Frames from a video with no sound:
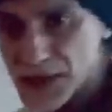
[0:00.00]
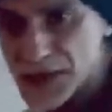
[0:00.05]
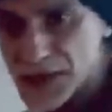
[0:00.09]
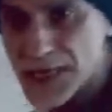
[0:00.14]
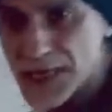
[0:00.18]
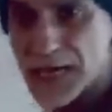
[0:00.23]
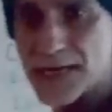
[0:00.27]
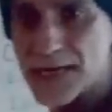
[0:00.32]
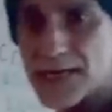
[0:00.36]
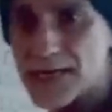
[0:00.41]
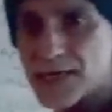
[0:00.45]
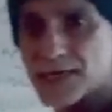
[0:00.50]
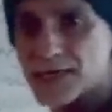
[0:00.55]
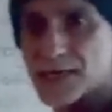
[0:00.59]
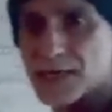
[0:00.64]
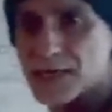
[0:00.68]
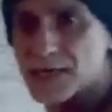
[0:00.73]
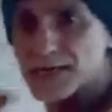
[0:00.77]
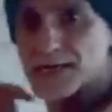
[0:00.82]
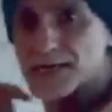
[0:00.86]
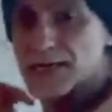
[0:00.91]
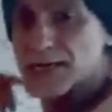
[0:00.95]
sun
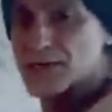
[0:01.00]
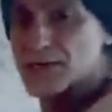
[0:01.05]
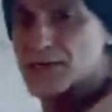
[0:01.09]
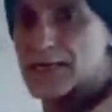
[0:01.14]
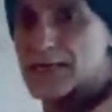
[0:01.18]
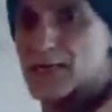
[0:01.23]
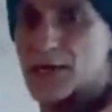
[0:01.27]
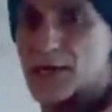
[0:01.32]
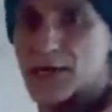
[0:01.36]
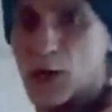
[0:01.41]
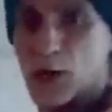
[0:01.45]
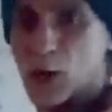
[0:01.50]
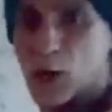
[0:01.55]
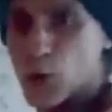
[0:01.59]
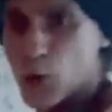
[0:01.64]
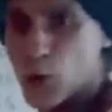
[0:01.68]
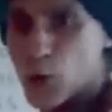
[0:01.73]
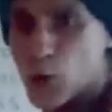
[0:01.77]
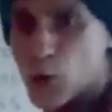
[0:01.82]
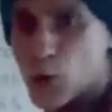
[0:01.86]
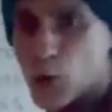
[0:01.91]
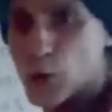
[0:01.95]
is said to be like a
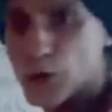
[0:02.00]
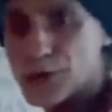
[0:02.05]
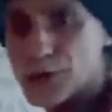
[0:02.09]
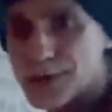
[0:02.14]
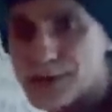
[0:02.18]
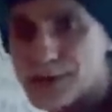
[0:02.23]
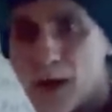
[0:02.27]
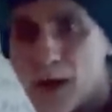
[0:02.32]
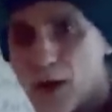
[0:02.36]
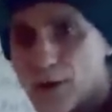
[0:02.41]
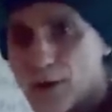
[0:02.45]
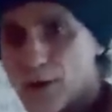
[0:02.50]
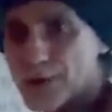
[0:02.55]
horse,